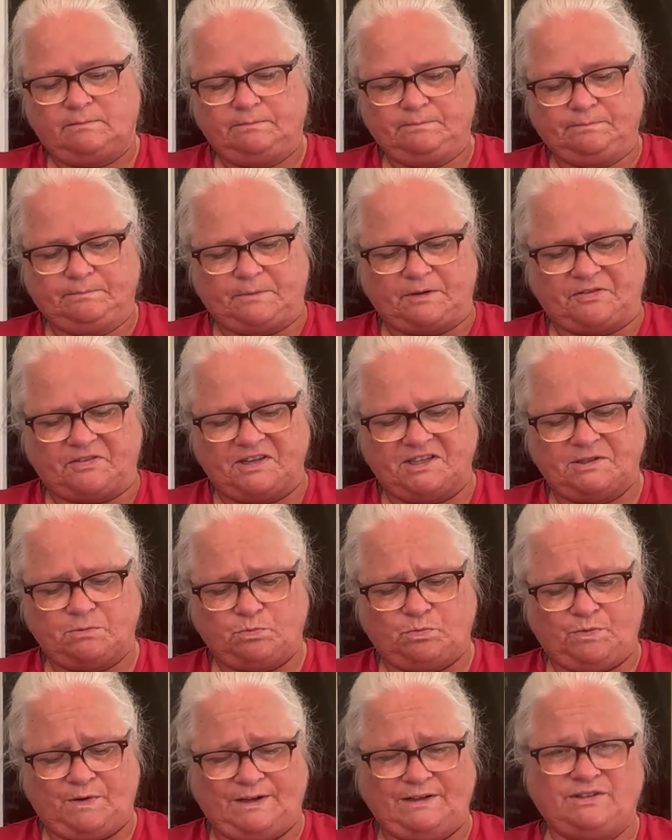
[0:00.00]
But this
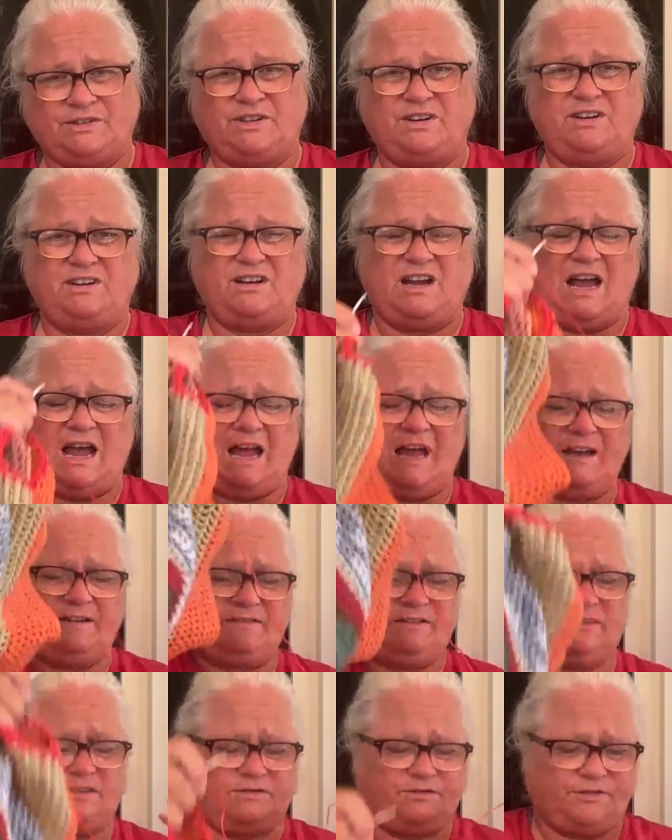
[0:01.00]
winter, I
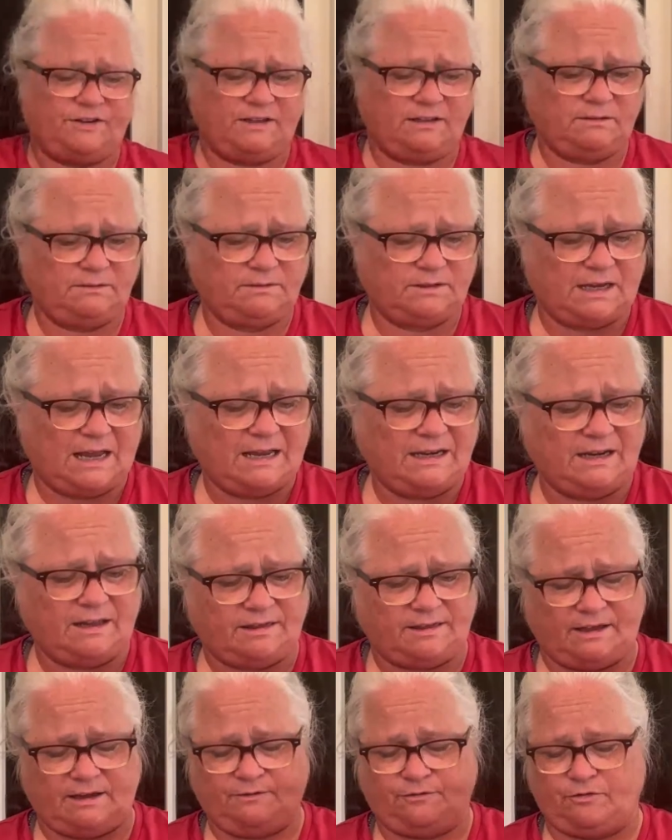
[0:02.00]
haven't filmed
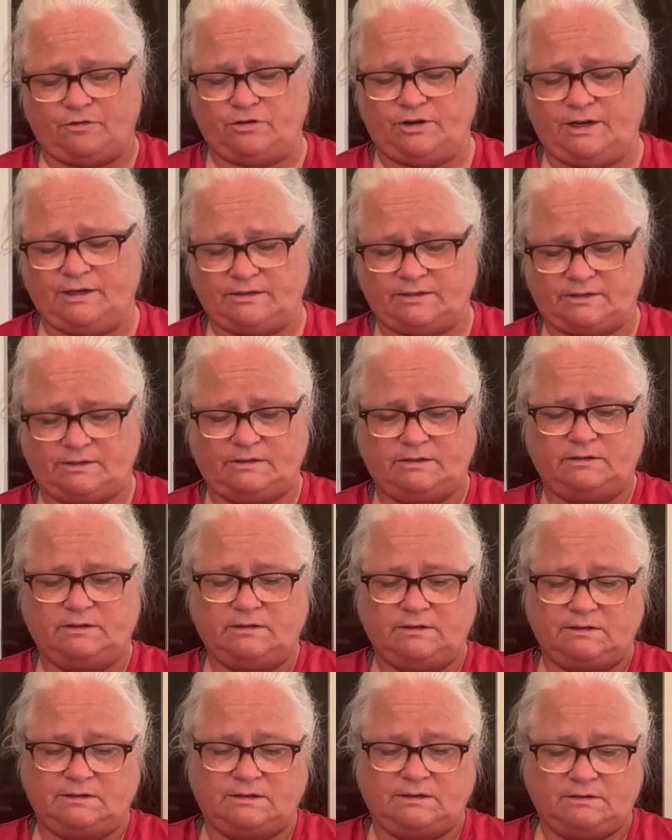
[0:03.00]
anything for it
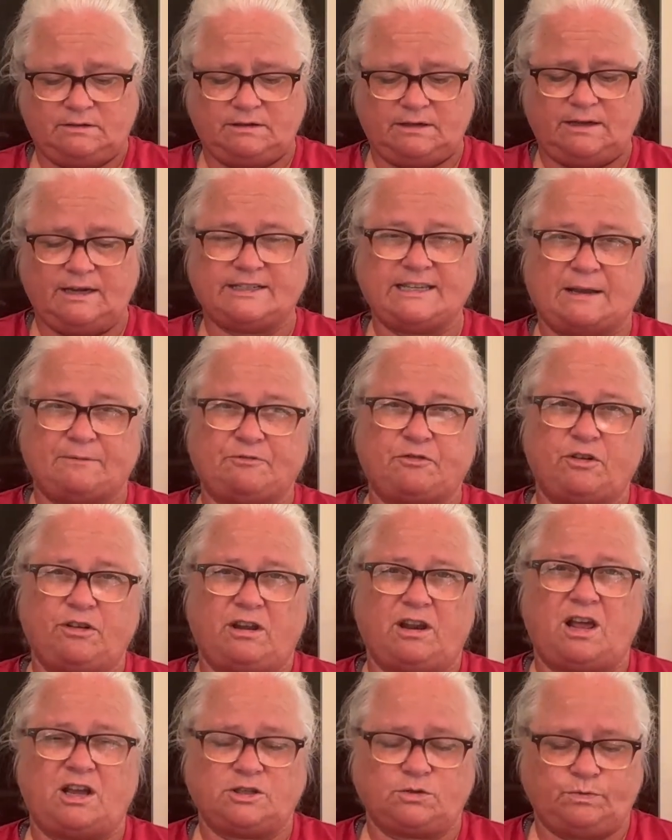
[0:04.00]
except for the
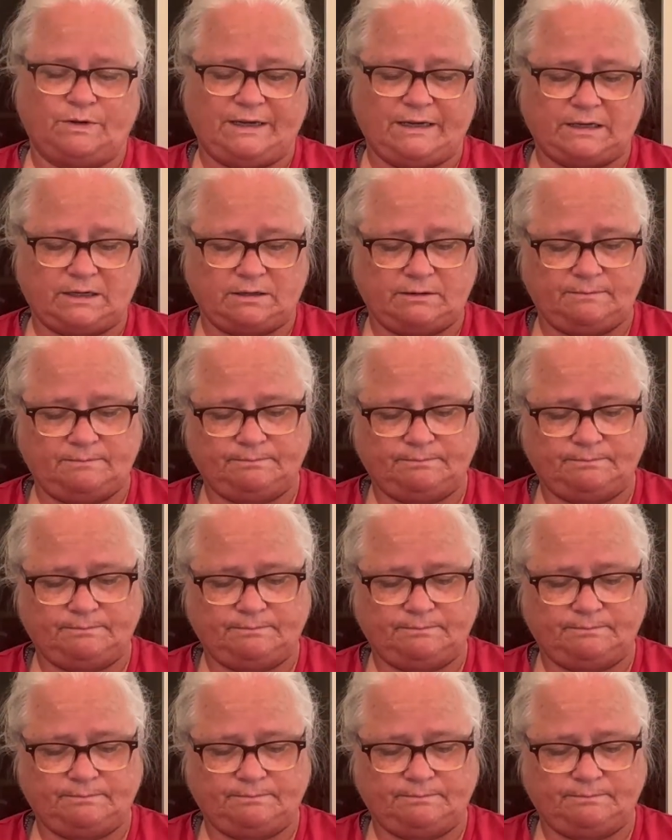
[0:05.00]
last week.